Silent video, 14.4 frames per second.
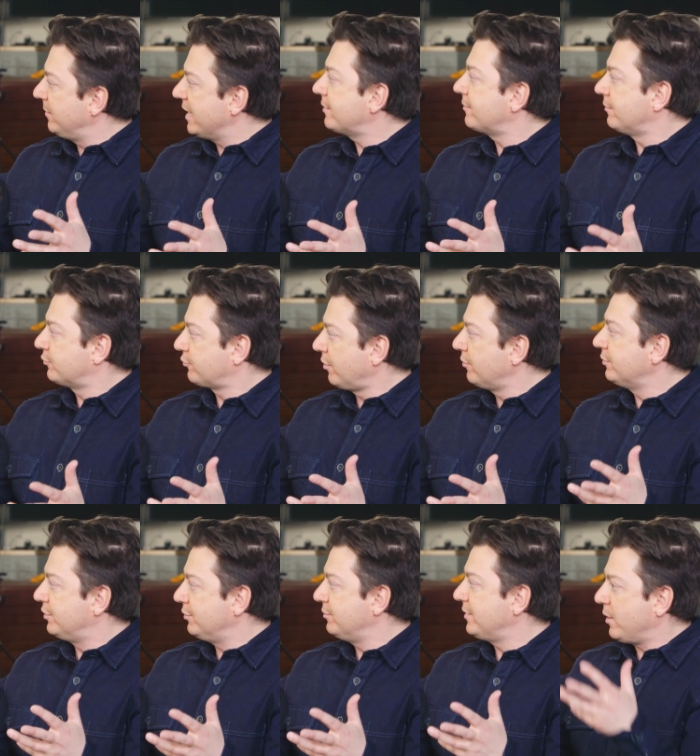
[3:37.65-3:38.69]
make the drone
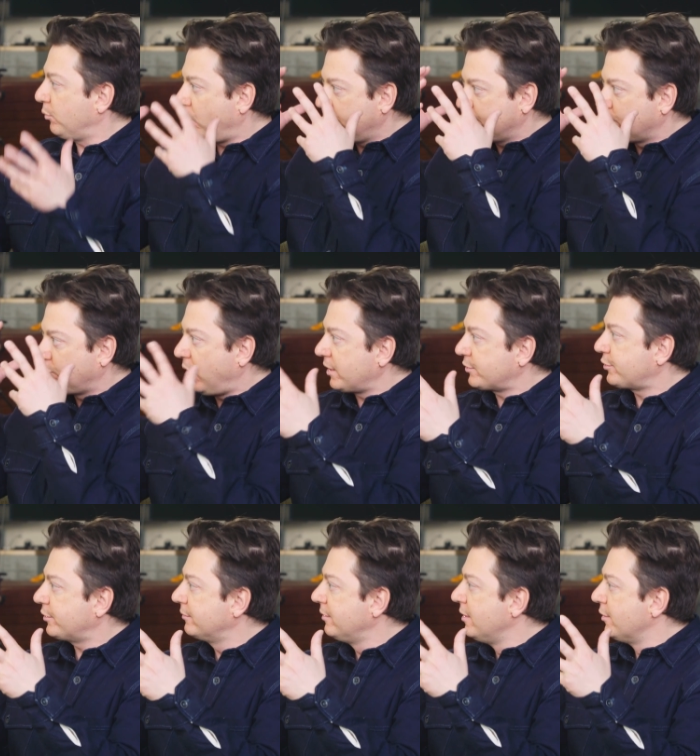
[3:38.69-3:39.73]
do that while you're
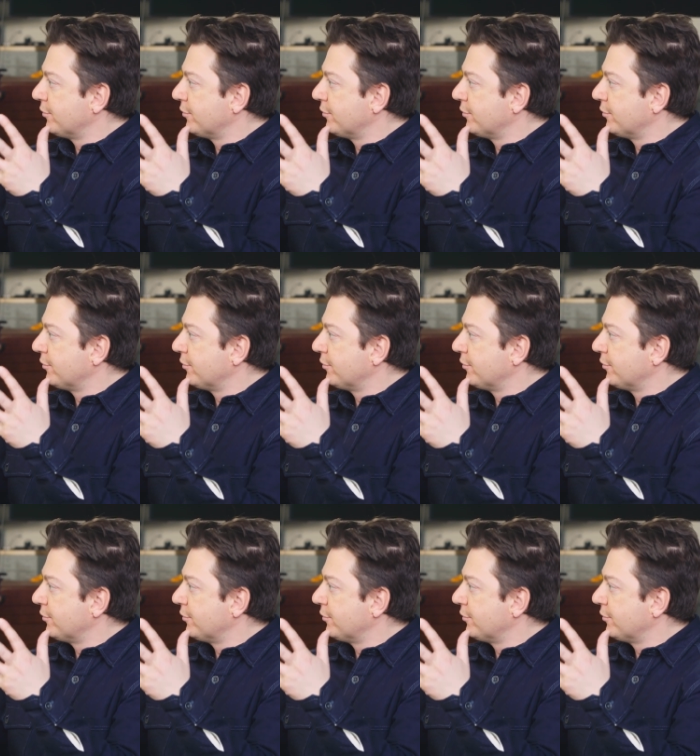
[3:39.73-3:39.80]
watching